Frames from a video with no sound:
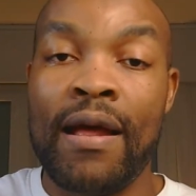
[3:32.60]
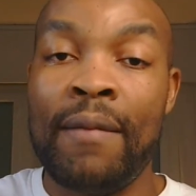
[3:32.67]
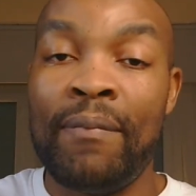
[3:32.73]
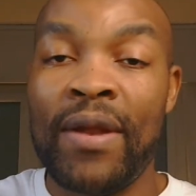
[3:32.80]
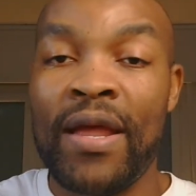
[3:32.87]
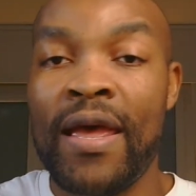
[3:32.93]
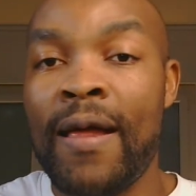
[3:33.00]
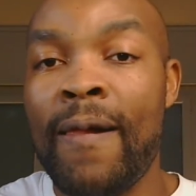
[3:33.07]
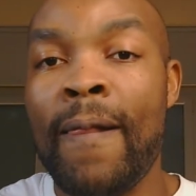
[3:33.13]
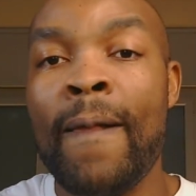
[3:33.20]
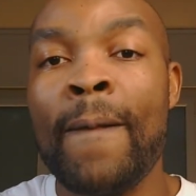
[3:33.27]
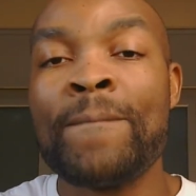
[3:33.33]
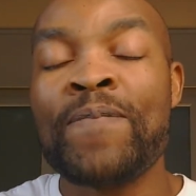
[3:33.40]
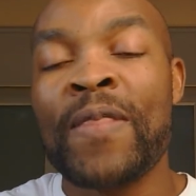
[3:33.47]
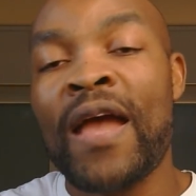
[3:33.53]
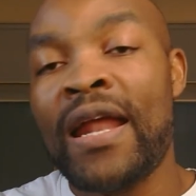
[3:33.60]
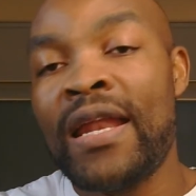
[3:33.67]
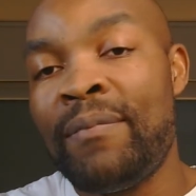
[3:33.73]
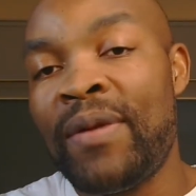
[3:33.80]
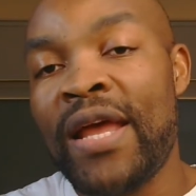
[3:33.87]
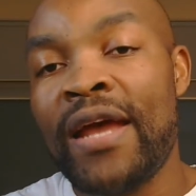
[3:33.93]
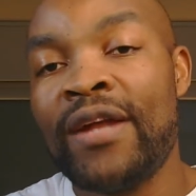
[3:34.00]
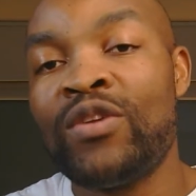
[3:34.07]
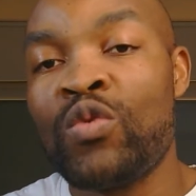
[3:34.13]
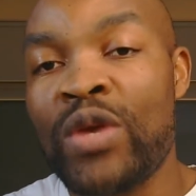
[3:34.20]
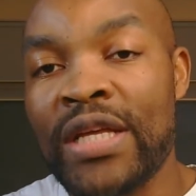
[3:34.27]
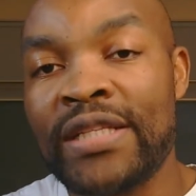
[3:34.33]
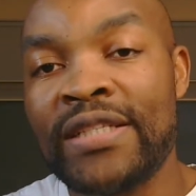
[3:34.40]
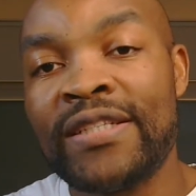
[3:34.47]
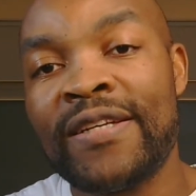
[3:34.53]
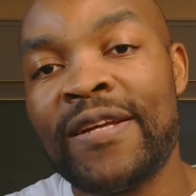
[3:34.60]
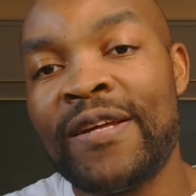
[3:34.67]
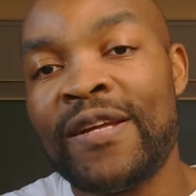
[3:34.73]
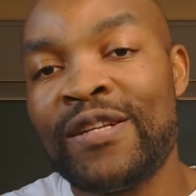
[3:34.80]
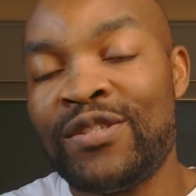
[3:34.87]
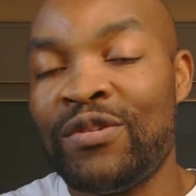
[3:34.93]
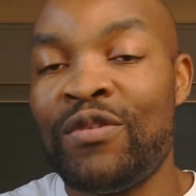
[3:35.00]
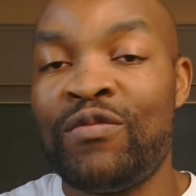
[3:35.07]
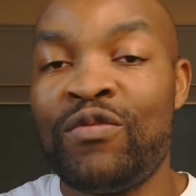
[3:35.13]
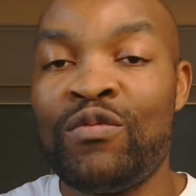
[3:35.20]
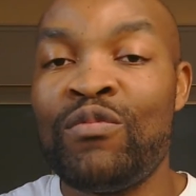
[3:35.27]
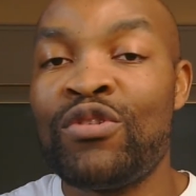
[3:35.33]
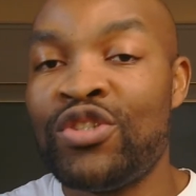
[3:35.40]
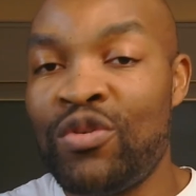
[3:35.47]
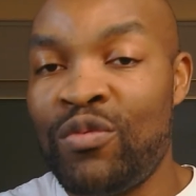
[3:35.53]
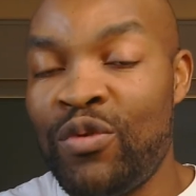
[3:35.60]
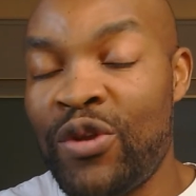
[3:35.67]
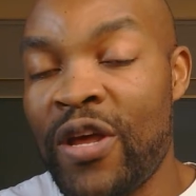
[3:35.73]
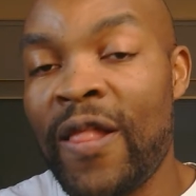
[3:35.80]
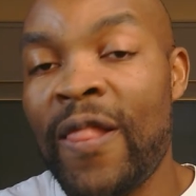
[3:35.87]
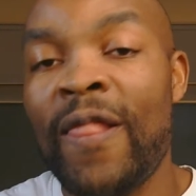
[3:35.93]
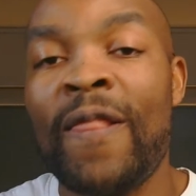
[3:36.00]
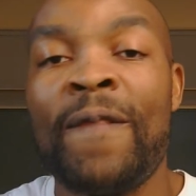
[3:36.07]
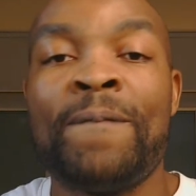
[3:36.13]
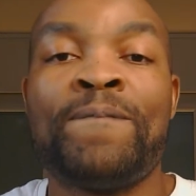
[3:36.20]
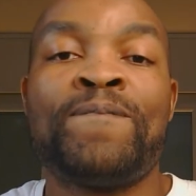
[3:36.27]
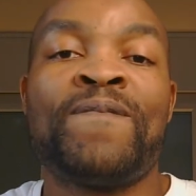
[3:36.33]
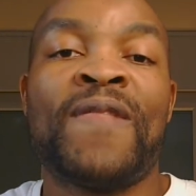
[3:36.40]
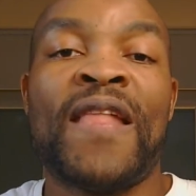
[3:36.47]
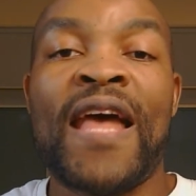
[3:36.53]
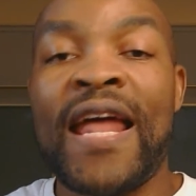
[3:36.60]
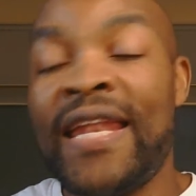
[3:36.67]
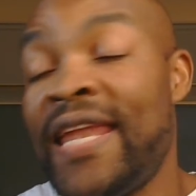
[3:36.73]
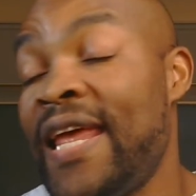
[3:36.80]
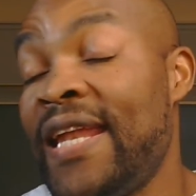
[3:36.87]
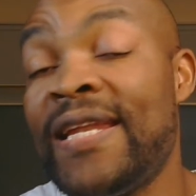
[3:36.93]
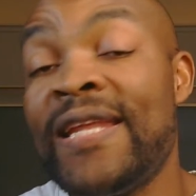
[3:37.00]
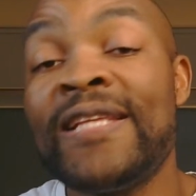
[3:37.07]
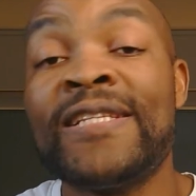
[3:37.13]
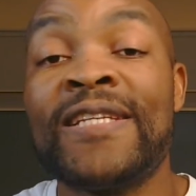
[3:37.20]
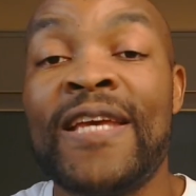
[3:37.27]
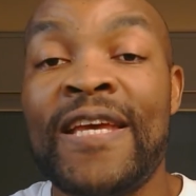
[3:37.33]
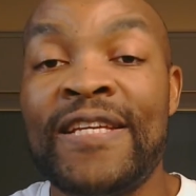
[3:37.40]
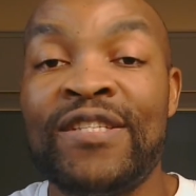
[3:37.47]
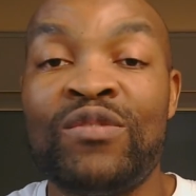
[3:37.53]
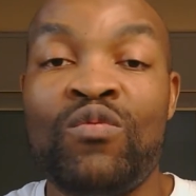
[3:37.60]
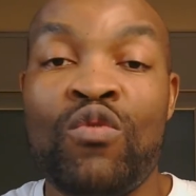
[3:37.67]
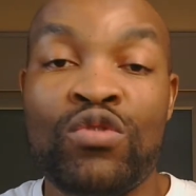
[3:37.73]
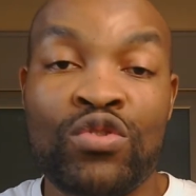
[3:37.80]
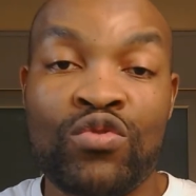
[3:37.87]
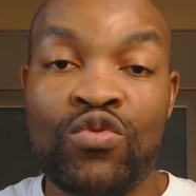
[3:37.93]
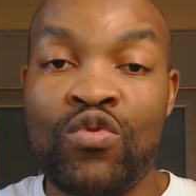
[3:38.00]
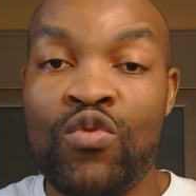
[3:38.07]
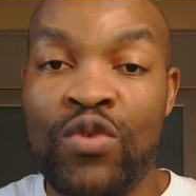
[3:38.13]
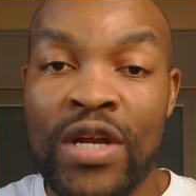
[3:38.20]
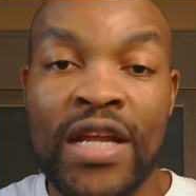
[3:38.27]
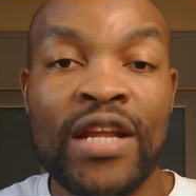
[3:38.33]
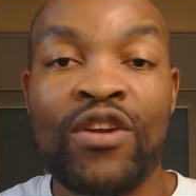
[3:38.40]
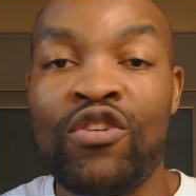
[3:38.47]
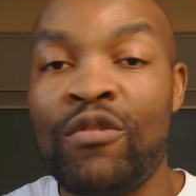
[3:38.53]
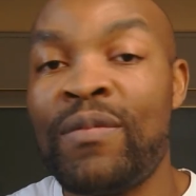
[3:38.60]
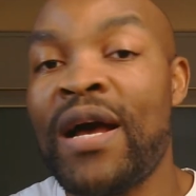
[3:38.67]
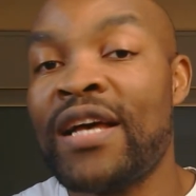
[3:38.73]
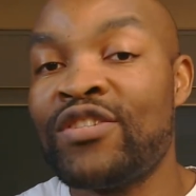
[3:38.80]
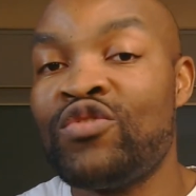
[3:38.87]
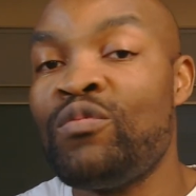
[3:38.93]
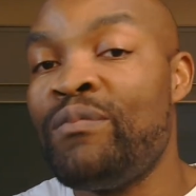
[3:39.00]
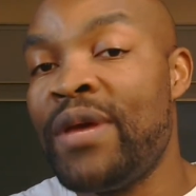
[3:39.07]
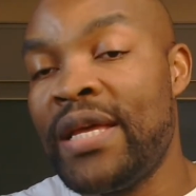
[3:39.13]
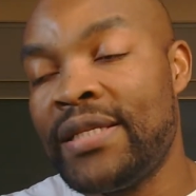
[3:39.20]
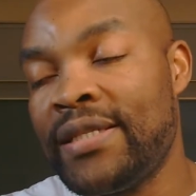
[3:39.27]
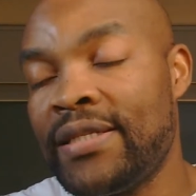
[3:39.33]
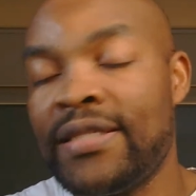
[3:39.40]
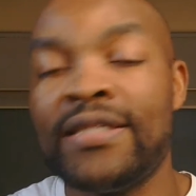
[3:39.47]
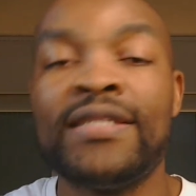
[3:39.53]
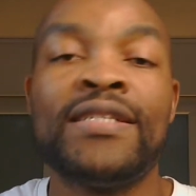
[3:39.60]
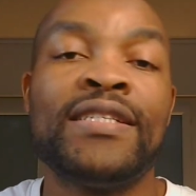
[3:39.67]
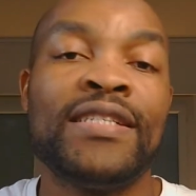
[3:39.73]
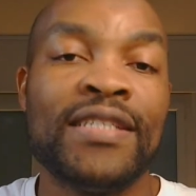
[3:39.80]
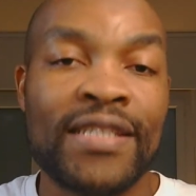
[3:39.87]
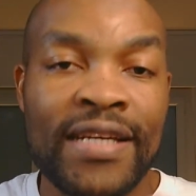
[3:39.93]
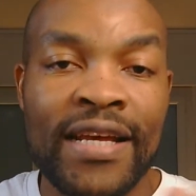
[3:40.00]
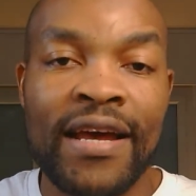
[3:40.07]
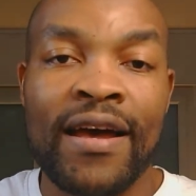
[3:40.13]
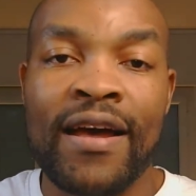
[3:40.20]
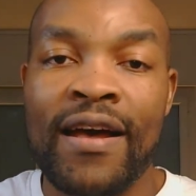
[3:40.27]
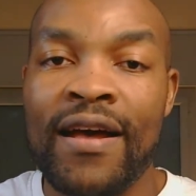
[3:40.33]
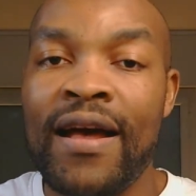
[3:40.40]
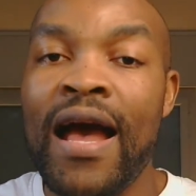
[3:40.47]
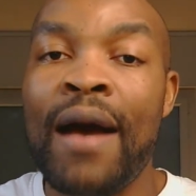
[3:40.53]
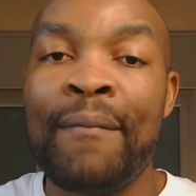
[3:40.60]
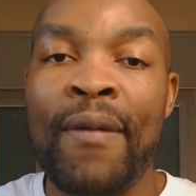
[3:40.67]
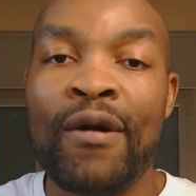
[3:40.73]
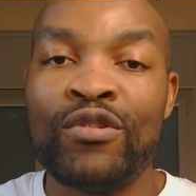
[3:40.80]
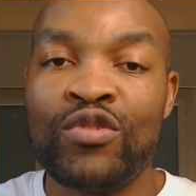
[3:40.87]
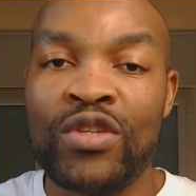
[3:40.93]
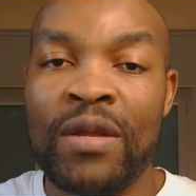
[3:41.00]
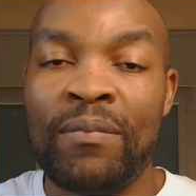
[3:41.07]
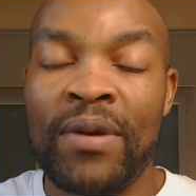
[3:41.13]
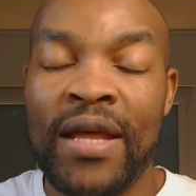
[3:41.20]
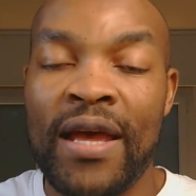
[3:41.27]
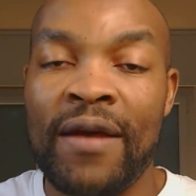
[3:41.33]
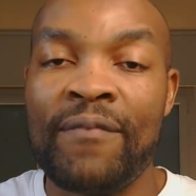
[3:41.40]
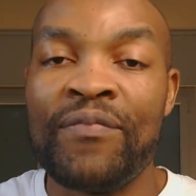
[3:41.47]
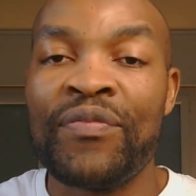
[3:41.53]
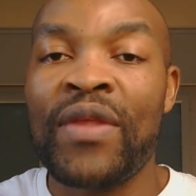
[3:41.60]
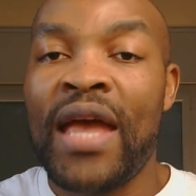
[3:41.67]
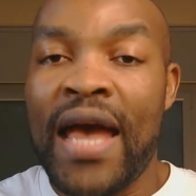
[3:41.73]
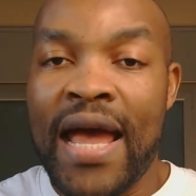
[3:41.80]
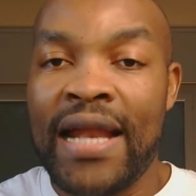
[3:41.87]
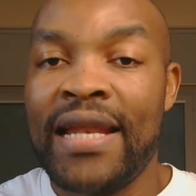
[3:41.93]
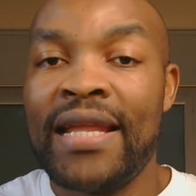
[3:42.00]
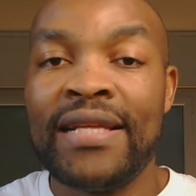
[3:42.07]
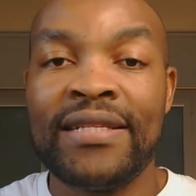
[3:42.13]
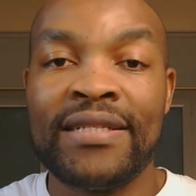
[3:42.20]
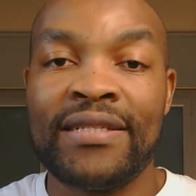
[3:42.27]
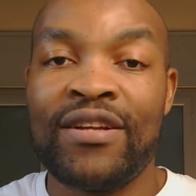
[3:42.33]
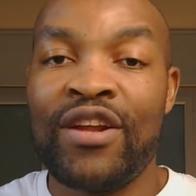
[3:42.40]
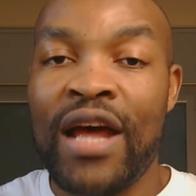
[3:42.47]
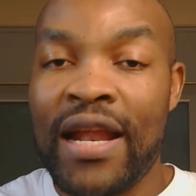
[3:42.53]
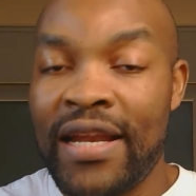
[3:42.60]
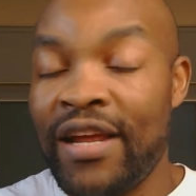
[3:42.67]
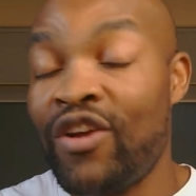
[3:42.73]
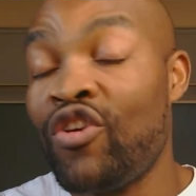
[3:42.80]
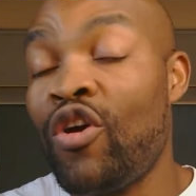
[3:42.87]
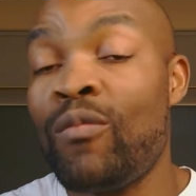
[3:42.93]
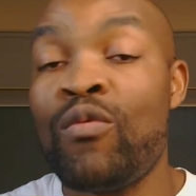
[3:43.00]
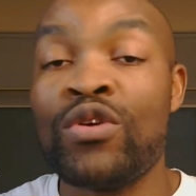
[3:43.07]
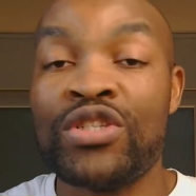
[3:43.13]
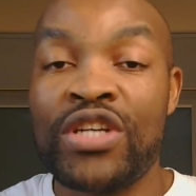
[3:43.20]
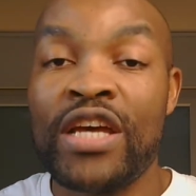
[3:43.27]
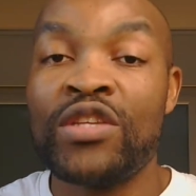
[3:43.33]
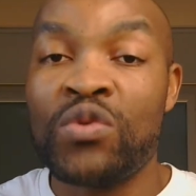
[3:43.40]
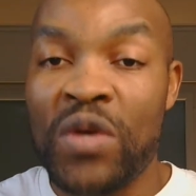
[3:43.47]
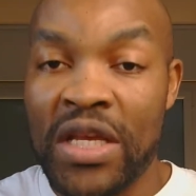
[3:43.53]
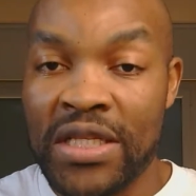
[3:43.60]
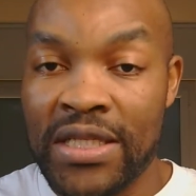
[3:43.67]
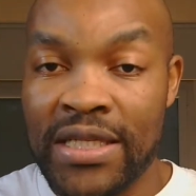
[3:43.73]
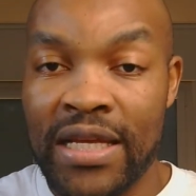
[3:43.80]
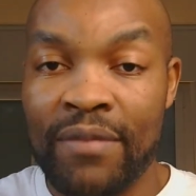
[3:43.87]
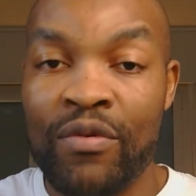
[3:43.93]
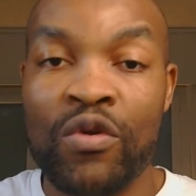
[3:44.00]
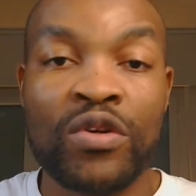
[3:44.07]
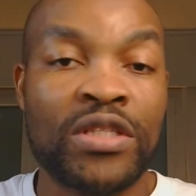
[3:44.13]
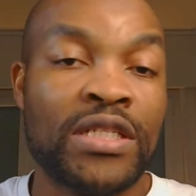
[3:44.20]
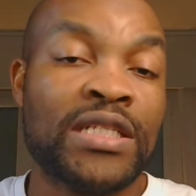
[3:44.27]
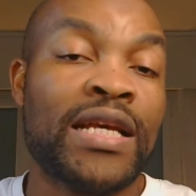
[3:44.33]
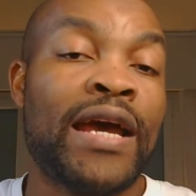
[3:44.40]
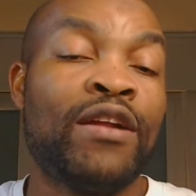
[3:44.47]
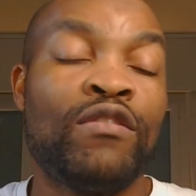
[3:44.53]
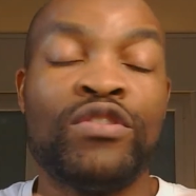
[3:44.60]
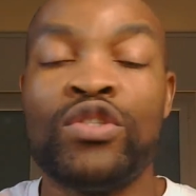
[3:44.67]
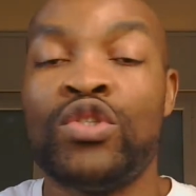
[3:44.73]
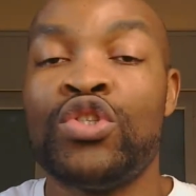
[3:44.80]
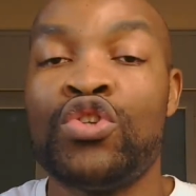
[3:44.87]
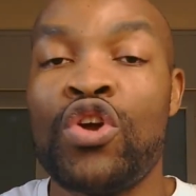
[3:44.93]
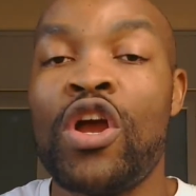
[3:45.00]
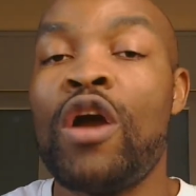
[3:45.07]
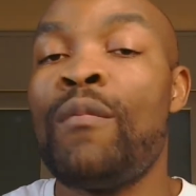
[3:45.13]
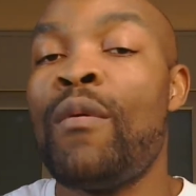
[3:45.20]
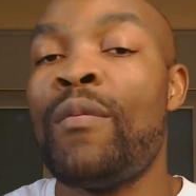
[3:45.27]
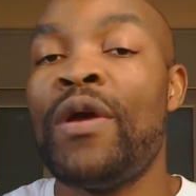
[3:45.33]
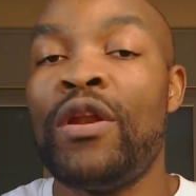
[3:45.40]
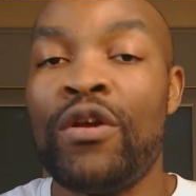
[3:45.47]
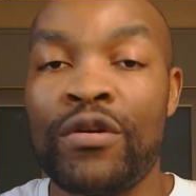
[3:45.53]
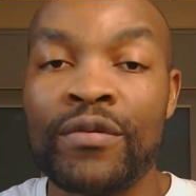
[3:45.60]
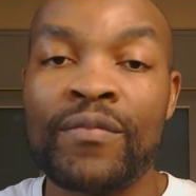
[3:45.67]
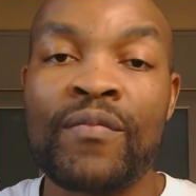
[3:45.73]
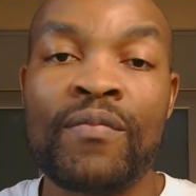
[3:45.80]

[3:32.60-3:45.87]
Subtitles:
player, and the player took it to the football tribunal, and then this case was ruled that the club has to pay a certain amount to the player, and the club was trying to hesitate because this kind of situation come up a lot.